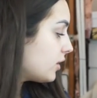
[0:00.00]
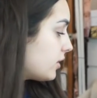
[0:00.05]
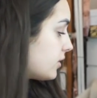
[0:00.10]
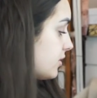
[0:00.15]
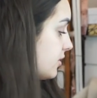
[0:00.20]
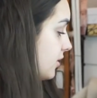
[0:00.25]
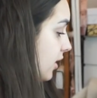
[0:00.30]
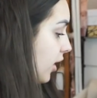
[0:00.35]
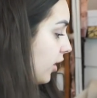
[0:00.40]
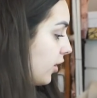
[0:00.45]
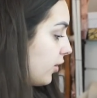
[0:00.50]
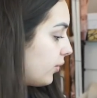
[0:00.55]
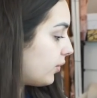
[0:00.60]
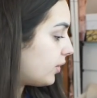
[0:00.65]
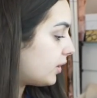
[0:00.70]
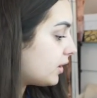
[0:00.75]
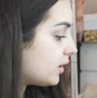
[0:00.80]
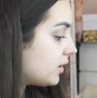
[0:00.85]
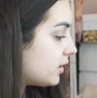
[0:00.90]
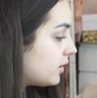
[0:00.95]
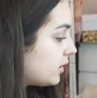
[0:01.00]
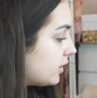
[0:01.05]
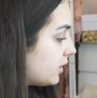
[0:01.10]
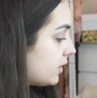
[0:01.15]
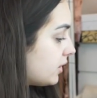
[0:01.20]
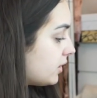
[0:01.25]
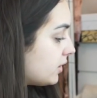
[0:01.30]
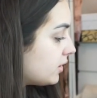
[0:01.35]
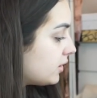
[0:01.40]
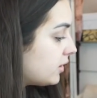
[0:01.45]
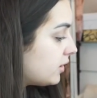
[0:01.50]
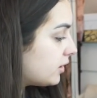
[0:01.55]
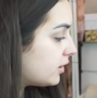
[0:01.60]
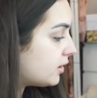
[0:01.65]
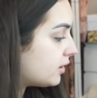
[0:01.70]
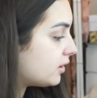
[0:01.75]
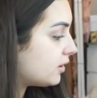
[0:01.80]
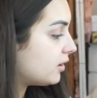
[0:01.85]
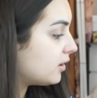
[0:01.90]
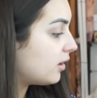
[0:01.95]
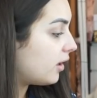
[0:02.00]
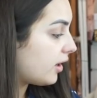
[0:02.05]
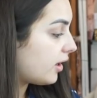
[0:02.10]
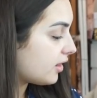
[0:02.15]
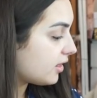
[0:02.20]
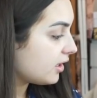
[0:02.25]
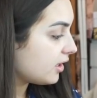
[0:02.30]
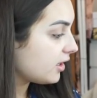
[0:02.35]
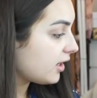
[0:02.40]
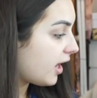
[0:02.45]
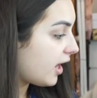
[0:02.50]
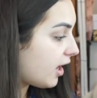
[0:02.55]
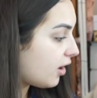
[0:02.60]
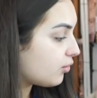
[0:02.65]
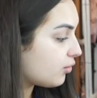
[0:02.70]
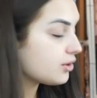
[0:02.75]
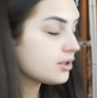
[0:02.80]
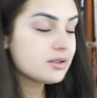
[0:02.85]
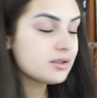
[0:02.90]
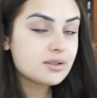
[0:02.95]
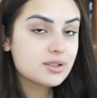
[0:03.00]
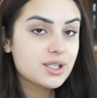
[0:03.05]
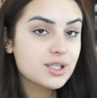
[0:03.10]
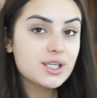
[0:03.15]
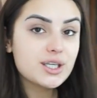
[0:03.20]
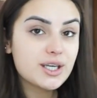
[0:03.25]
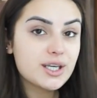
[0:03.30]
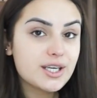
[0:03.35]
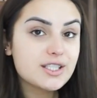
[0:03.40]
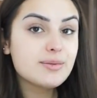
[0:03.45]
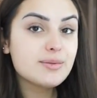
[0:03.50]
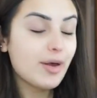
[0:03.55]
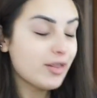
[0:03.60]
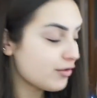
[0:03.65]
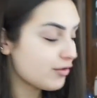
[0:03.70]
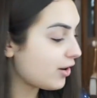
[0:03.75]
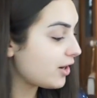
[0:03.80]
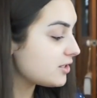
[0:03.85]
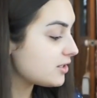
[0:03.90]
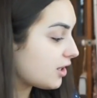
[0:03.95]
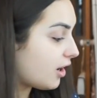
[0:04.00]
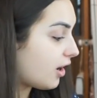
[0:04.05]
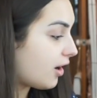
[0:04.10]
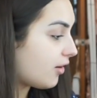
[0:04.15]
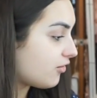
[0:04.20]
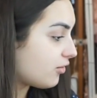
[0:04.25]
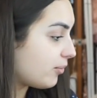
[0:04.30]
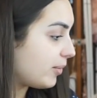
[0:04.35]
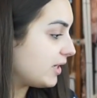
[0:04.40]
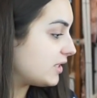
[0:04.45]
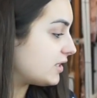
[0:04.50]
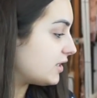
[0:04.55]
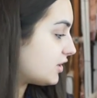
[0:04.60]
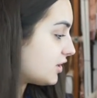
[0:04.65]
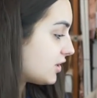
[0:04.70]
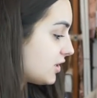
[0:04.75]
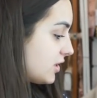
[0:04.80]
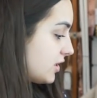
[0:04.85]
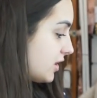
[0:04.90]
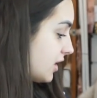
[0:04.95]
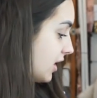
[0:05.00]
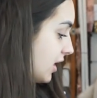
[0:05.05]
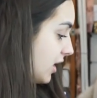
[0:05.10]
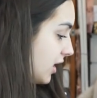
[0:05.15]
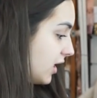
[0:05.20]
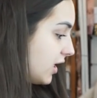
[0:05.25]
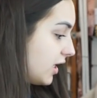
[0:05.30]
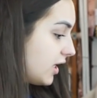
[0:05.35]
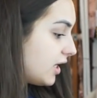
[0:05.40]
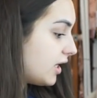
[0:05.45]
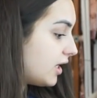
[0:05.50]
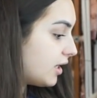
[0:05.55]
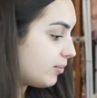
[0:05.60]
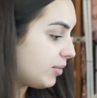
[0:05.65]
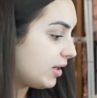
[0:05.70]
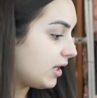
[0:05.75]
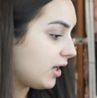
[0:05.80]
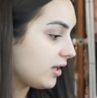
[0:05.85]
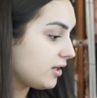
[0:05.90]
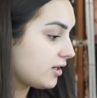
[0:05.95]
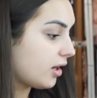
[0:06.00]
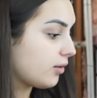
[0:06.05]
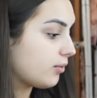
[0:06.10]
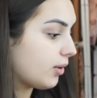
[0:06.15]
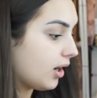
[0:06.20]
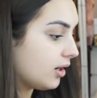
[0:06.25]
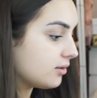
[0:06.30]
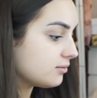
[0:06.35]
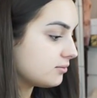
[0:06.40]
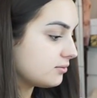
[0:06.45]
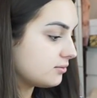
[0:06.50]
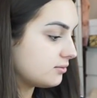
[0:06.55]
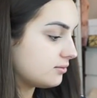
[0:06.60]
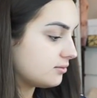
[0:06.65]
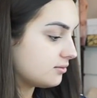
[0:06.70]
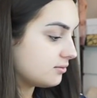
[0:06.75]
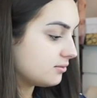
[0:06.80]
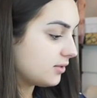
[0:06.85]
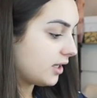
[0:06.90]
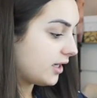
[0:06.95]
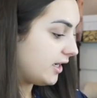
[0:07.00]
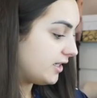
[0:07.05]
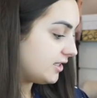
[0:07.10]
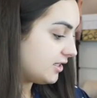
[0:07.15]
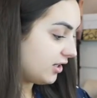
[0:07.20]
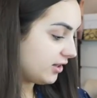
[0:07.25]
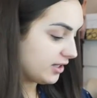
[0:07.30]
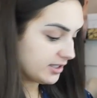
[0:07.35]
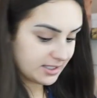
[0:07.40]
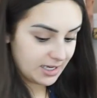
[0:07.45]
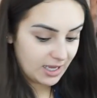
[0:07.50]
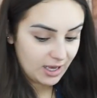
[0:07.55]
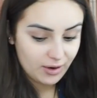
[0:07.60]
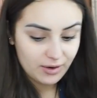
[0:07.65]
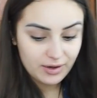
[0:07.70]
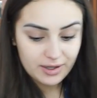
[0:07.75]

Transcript: So I think now it's about the right time for me to just be like, you know what, I need to do this now.